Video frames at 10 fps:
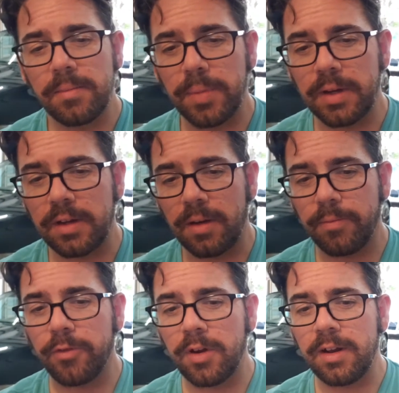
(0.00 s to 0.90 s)
but up
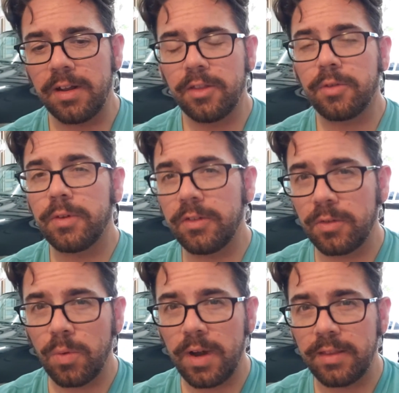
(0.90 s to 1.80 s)
front, the
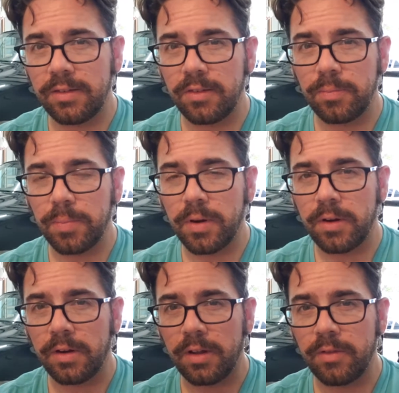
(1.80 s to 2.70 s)
reason why this is
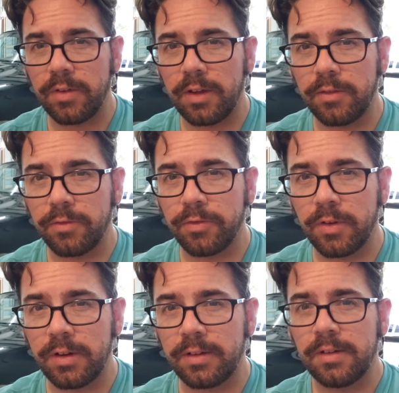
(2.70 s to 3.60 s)
part of a
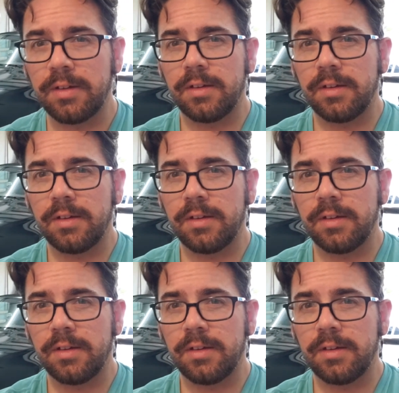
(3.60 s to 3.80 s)
front